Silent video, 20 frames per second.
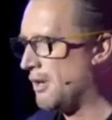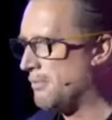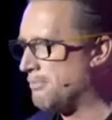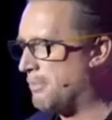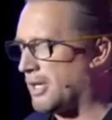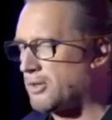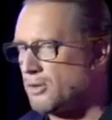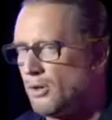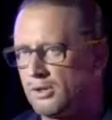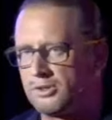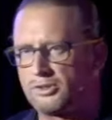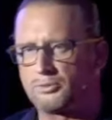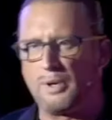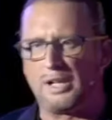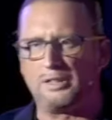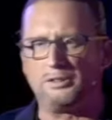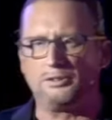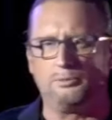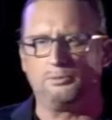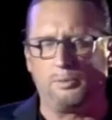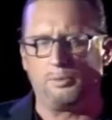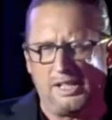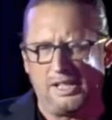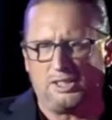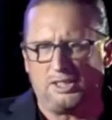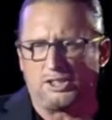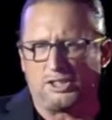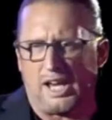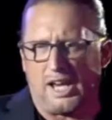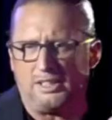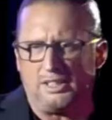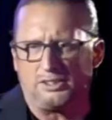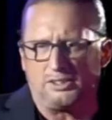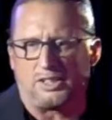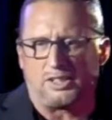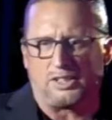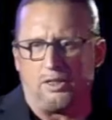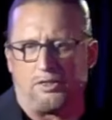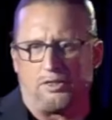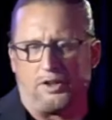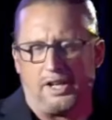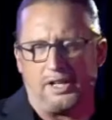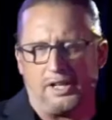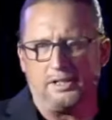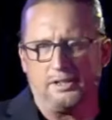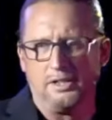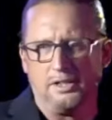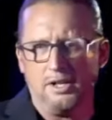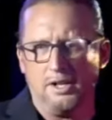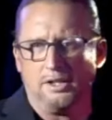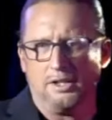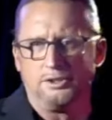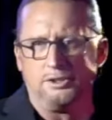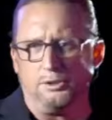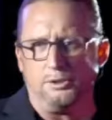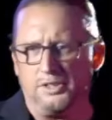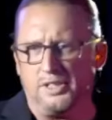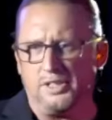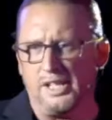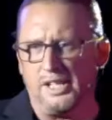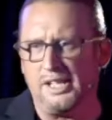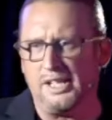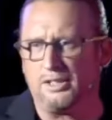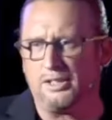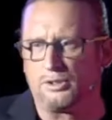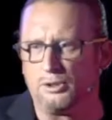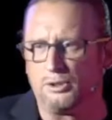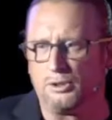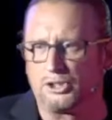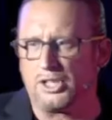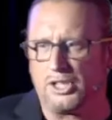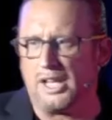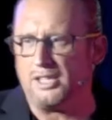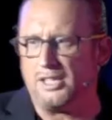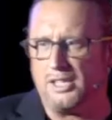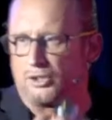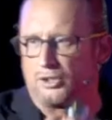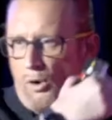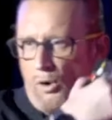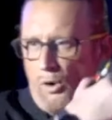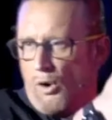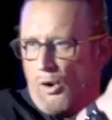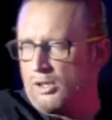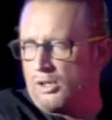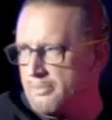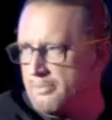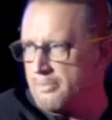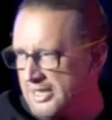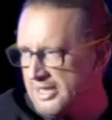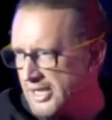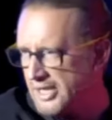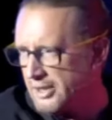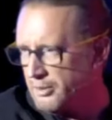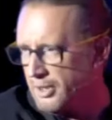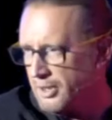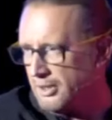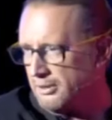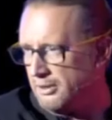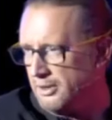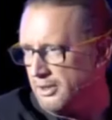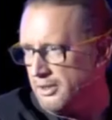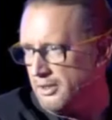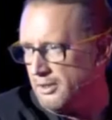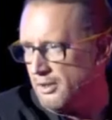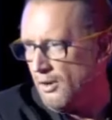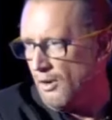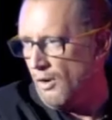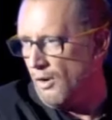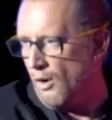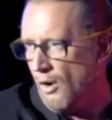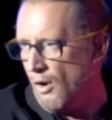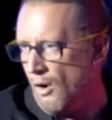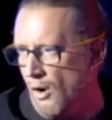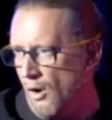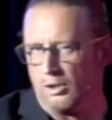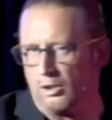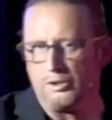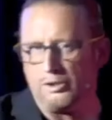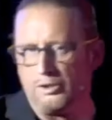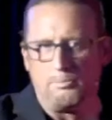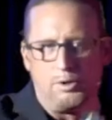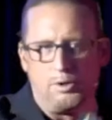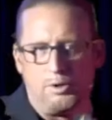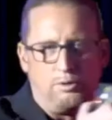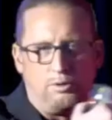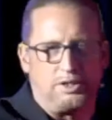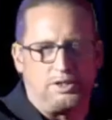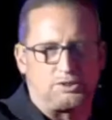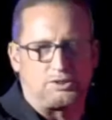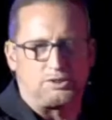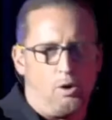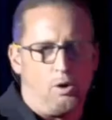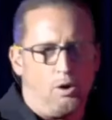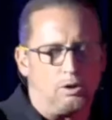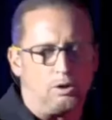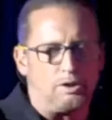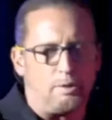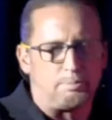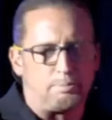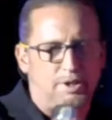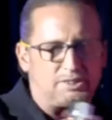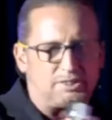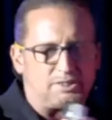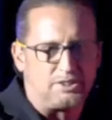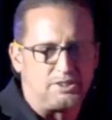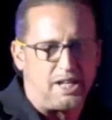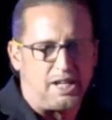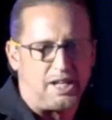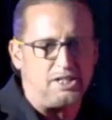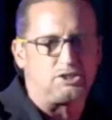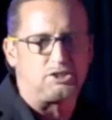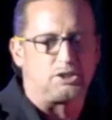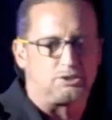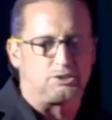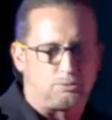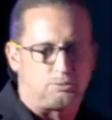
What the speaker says: Because when we change something, you need to change all the material, all your movies, all your presentations,